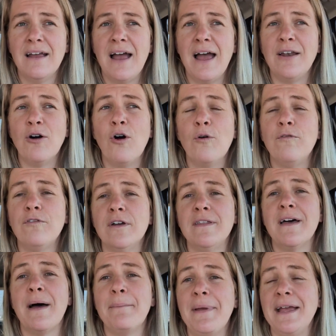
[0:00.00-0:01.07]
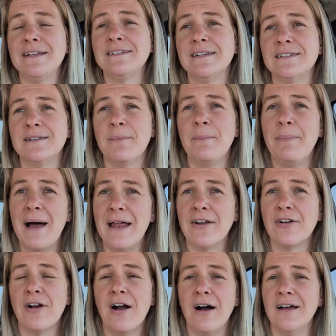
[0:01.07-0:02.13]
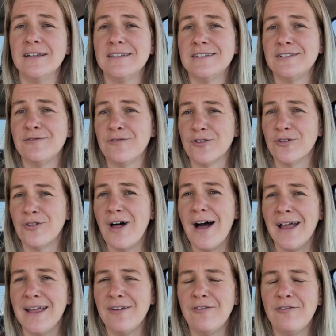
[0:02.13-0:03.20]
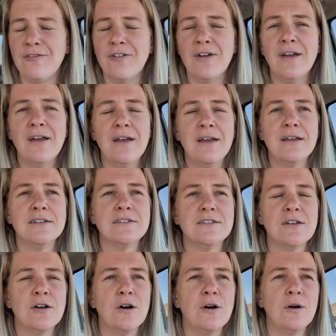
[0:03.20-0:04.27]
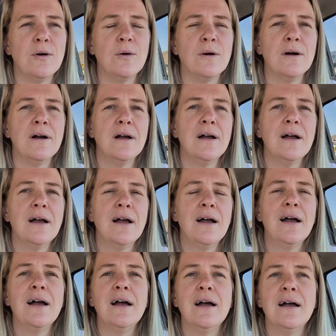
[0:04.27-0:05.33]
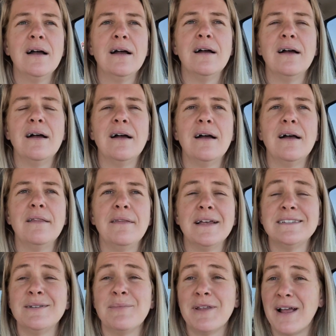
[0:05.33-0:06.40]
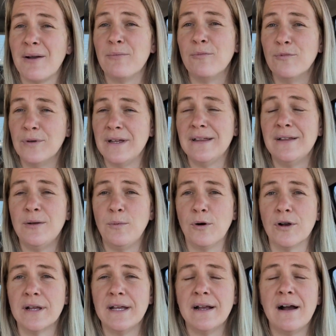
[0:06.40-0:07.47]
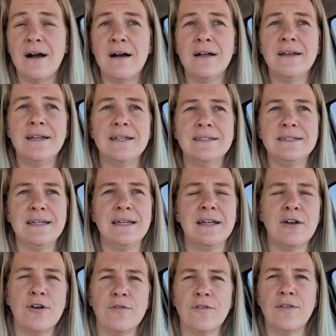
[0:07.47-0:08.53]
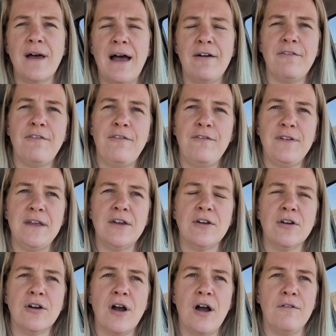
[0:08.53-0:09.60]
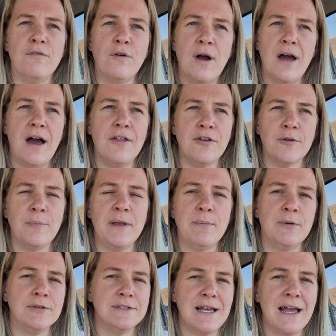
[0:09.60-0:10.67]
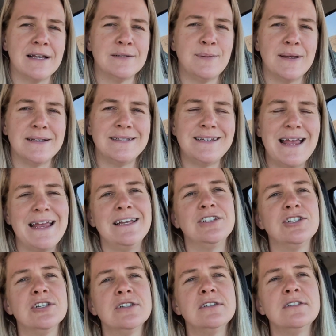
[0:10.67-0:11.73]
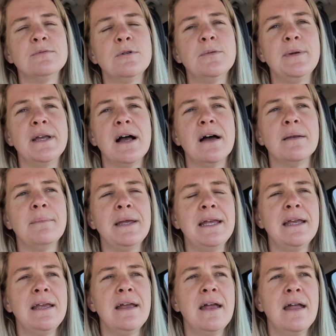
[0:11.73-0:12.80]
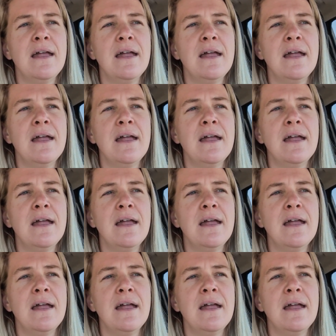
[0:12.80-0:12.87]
And hopefully that makes us a better us for life. So that's something I'm really working on, is getting over that fear of what other people's expectations will be on me